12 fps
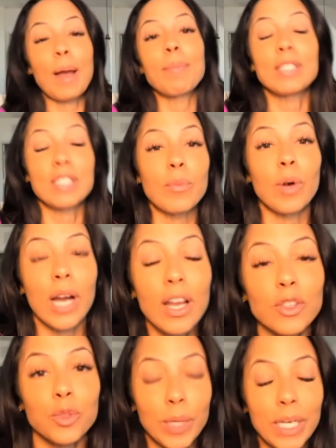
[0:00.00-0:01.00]
I might be
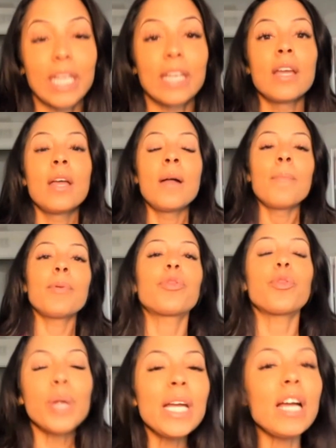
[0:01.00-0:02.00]
somewhere else with it.
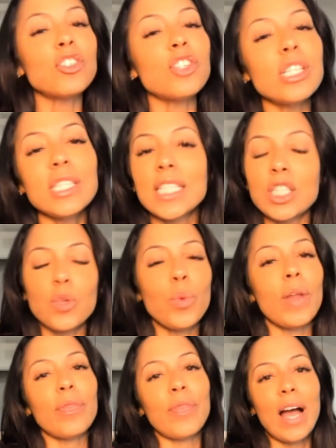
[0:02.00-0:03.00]
But
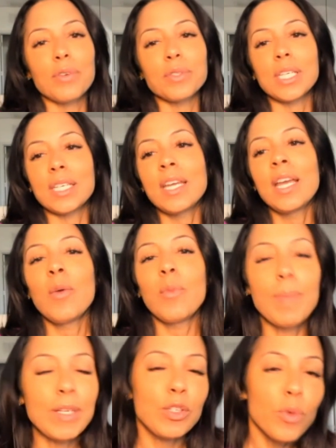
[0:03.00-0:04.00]
361,000,
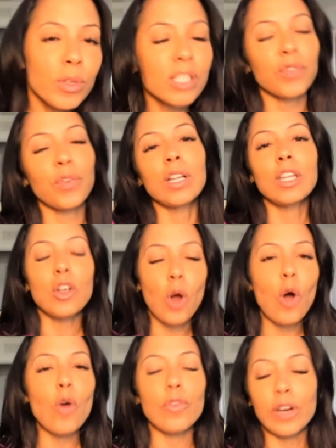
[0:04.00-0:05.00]
we've been doing this for a little
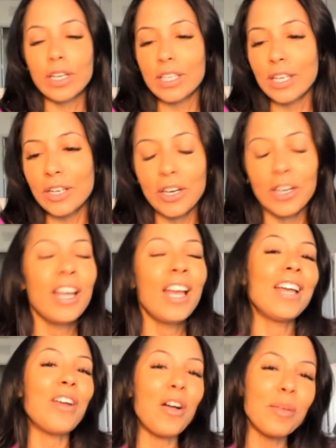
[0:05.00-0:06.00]
over a year.
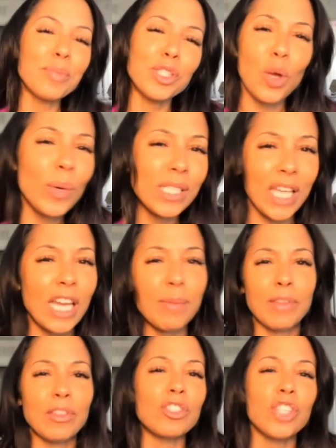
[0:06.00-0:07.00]
And y'all, I'm so excited
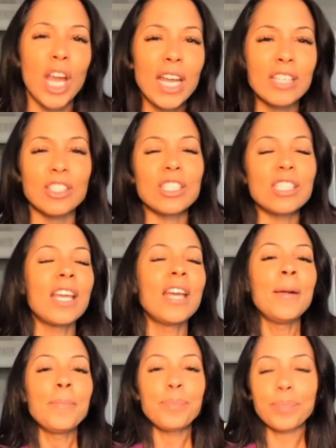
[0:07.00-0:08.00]
about the changes
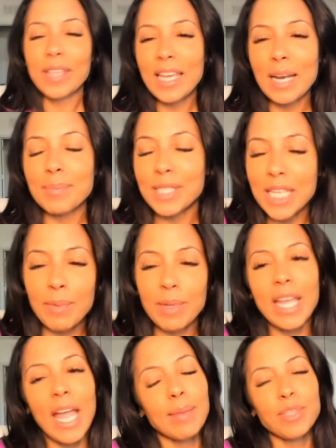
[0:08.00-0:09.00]
that I'm seeing
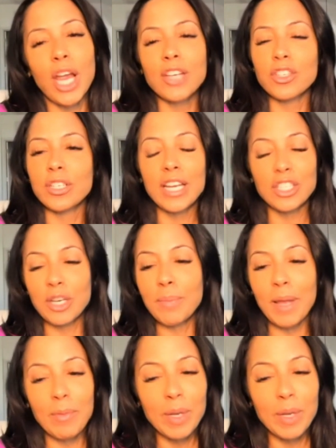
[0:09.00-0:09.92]
with Game Changer Nation, man.